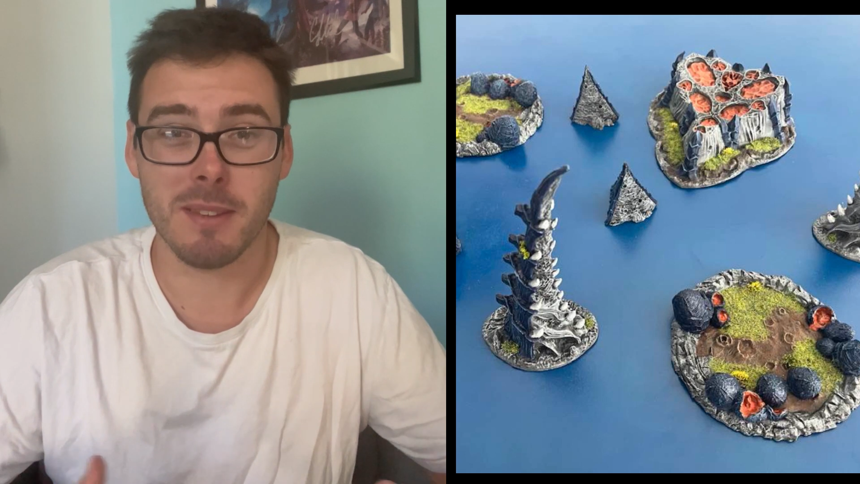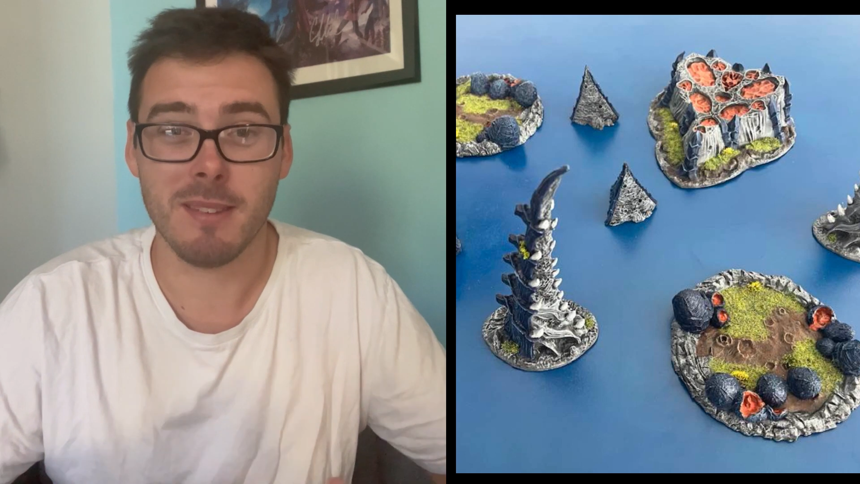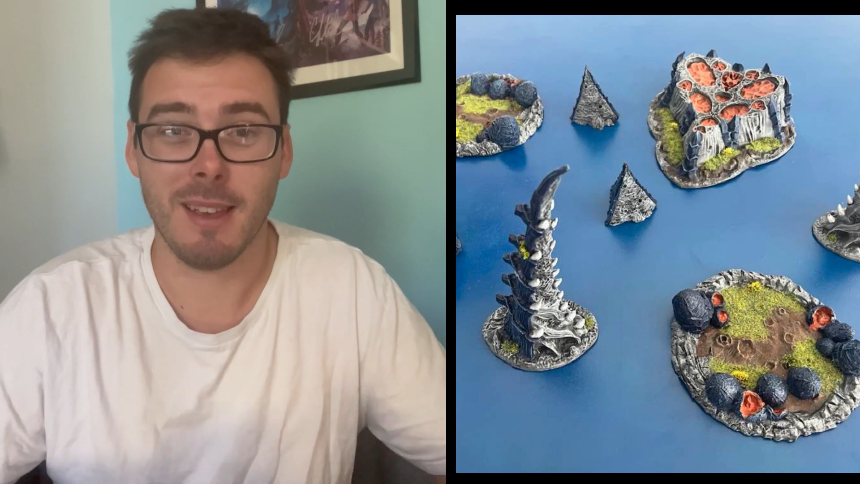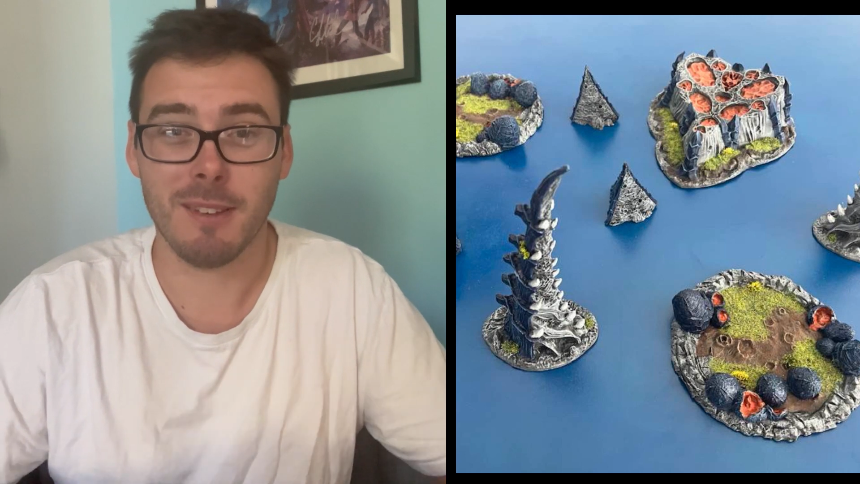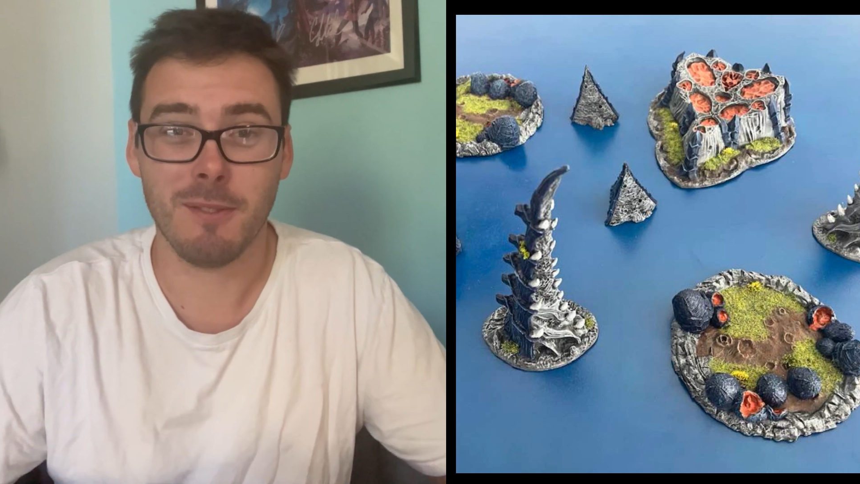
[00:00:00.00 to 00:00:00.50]

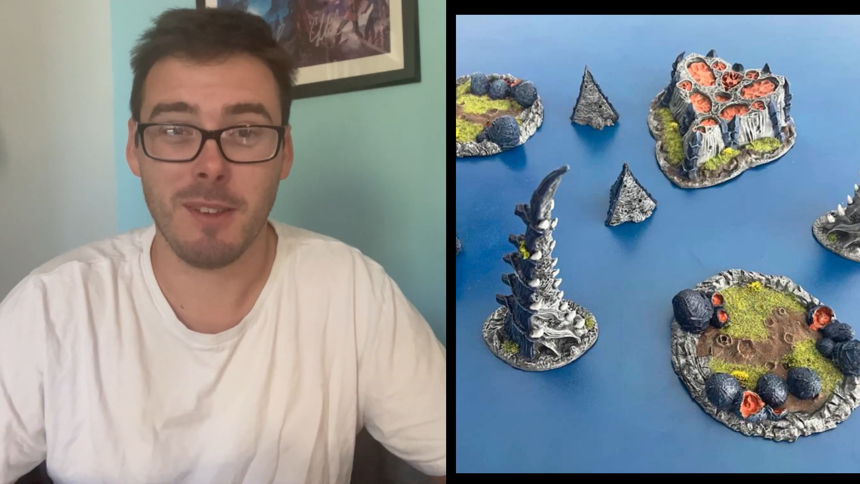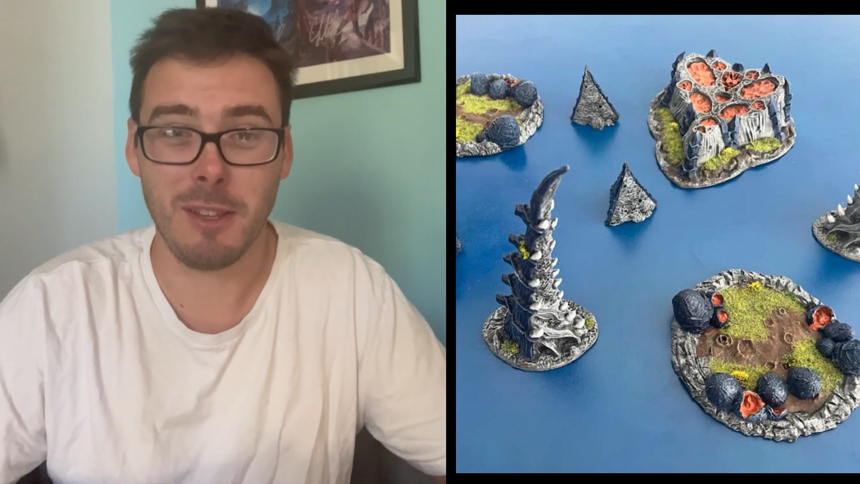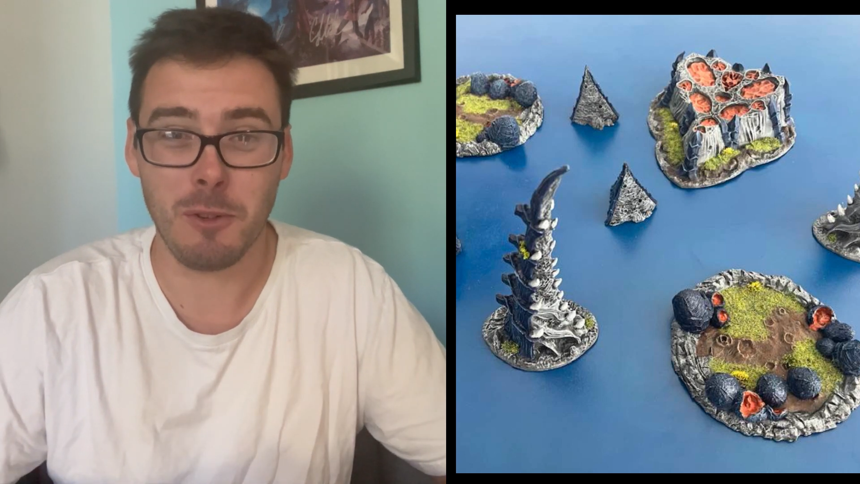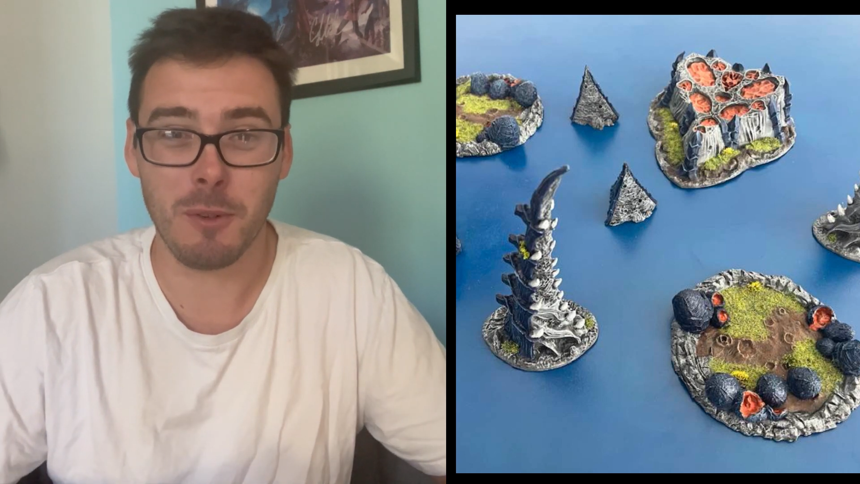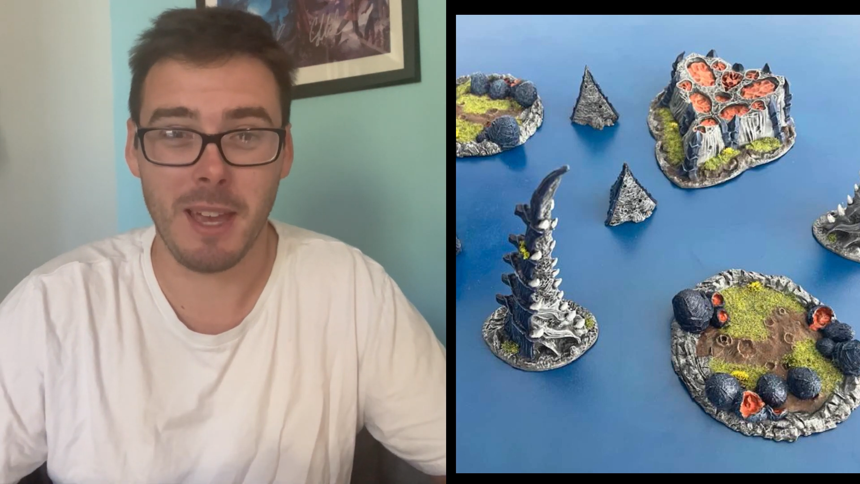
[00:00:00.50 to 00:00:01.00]
set
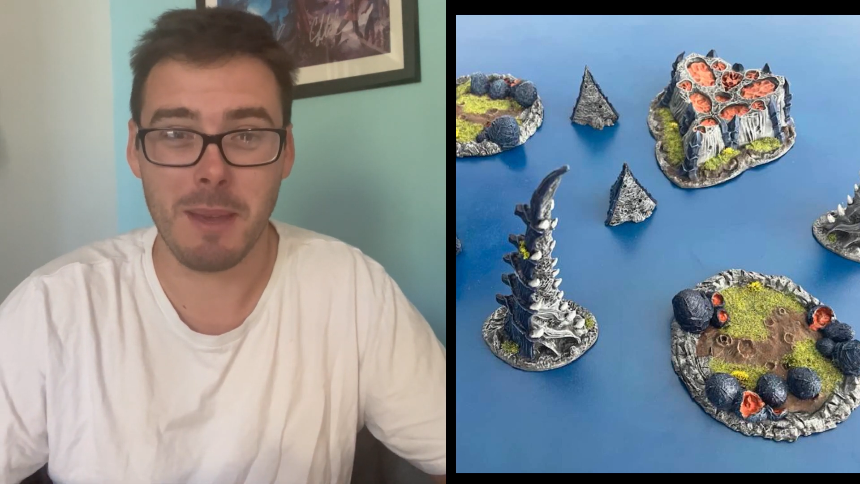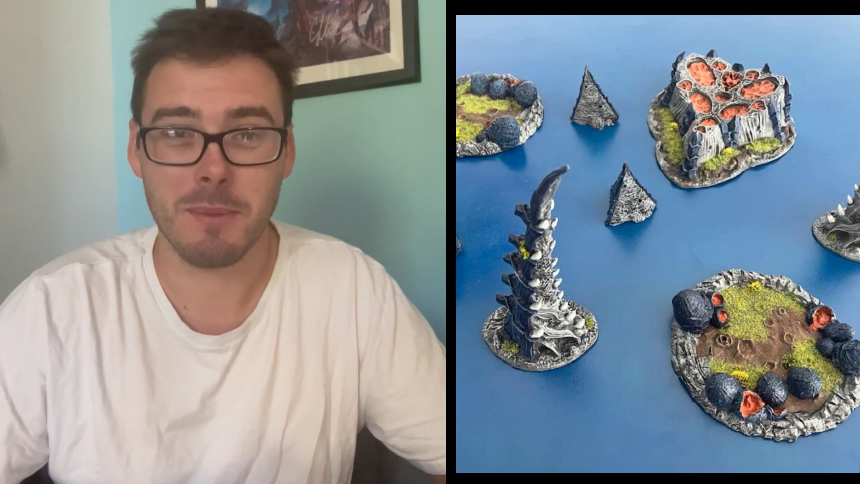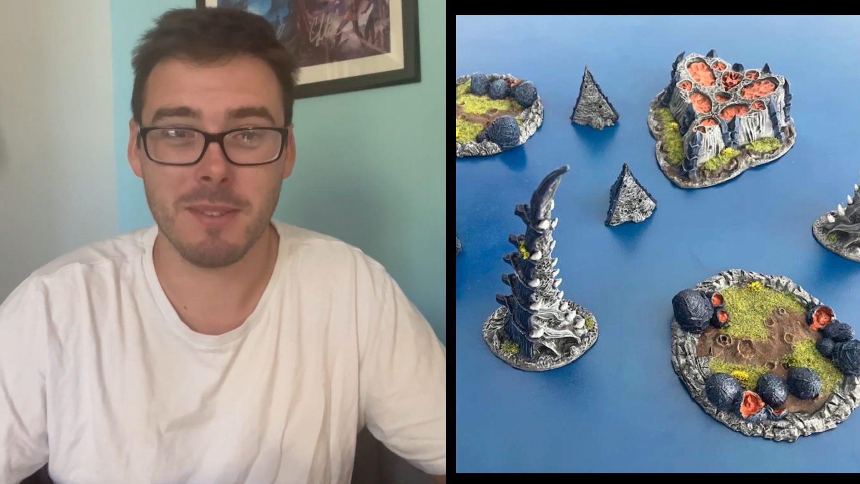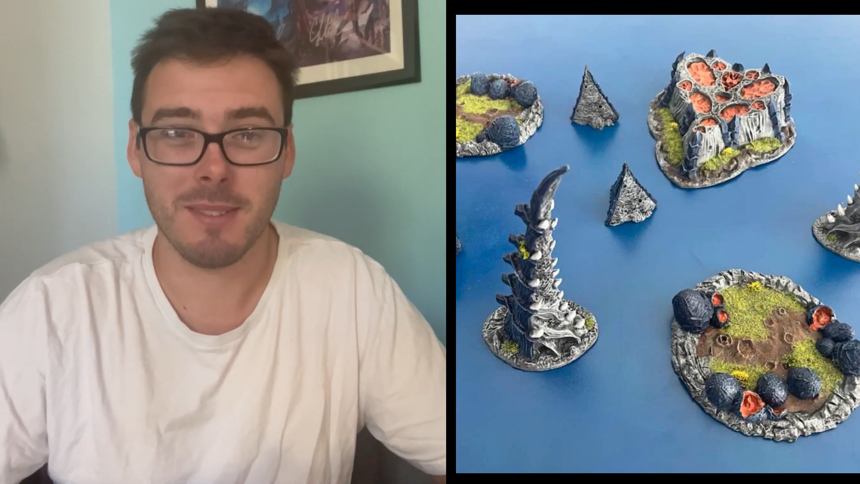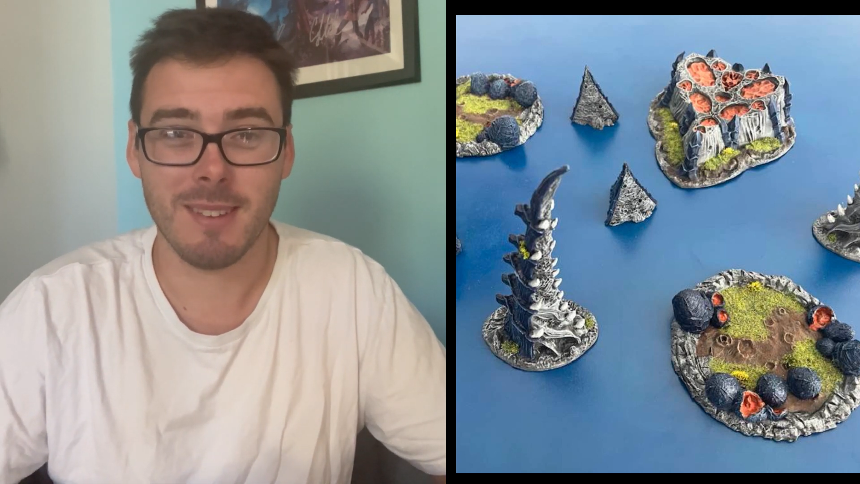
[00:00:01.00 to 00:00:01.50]
in your
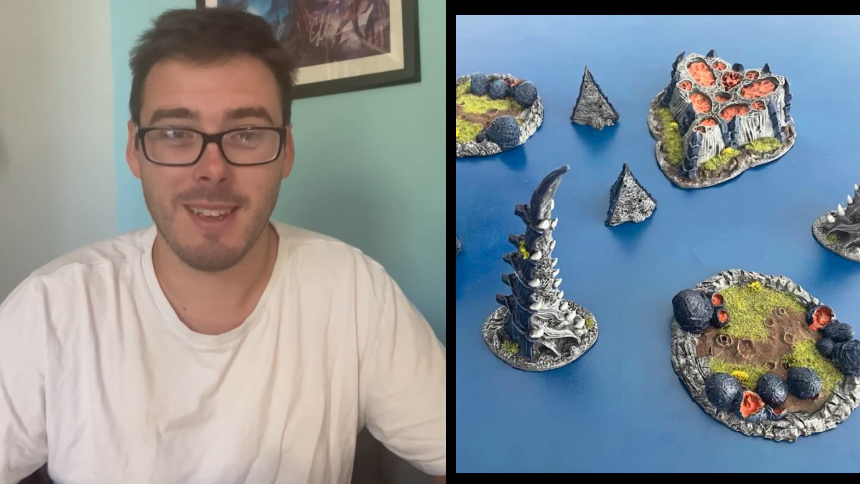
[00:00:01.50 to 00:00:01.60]
games.